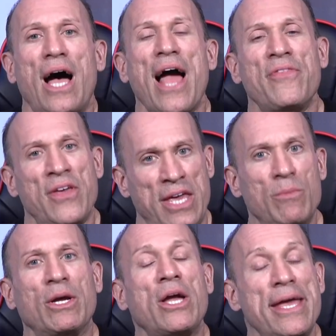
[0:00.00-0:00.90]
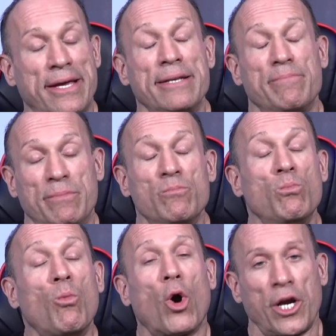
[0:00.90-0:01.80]
I think he could
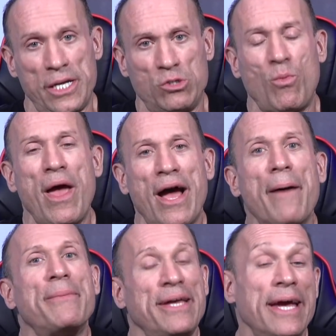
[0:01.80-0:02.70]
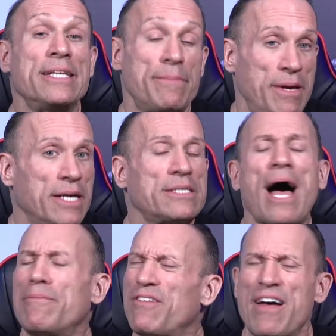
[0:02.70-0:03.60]
work his way up into being a
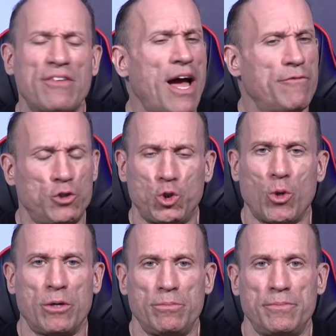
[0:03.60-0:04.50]
top 5 guy for sure.